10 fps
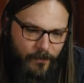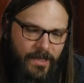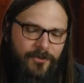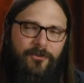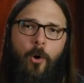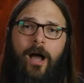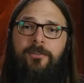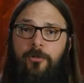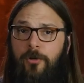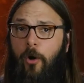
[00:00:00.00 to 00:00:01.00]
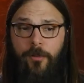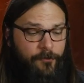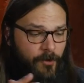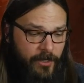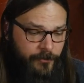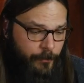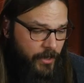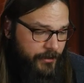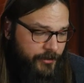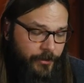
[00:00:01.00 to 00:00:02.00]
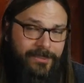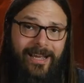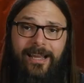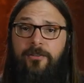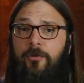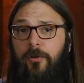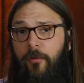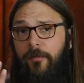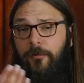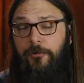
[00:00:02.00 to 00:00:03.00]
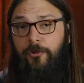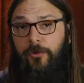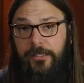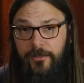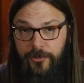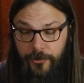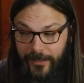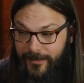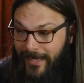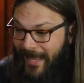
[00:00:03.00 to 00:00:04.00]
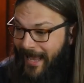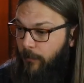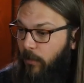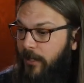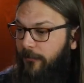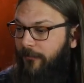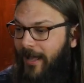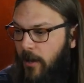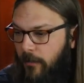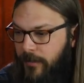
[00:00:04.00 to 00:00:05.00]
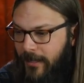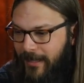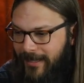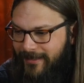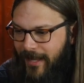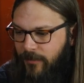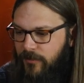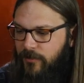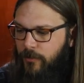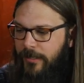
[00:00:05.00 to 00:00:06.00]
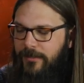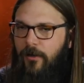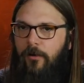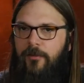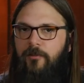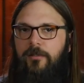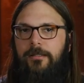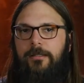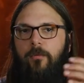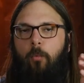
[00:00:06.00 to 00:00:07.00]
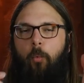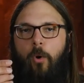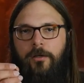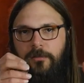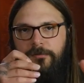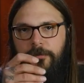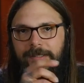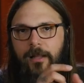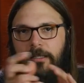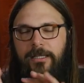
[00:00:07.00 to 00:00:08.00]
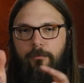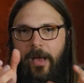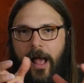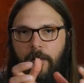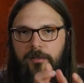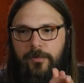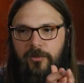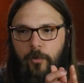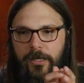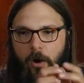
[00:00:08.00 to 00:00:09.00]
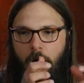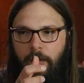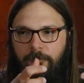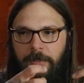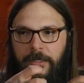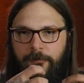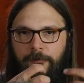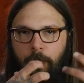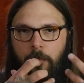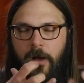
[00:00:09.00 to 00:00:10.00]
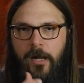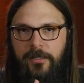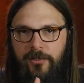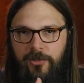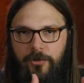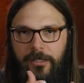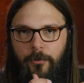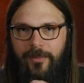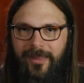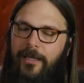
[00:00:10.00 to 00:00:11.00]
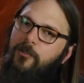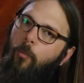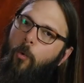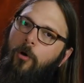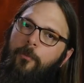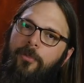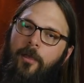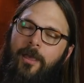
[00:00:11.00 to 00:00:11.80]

So I do know they're phosphor bronze strings. I do know that they're treated strings. And what I've found is that the strings are this wonderful, delicate balance between offering a full-bodied string with nice warmth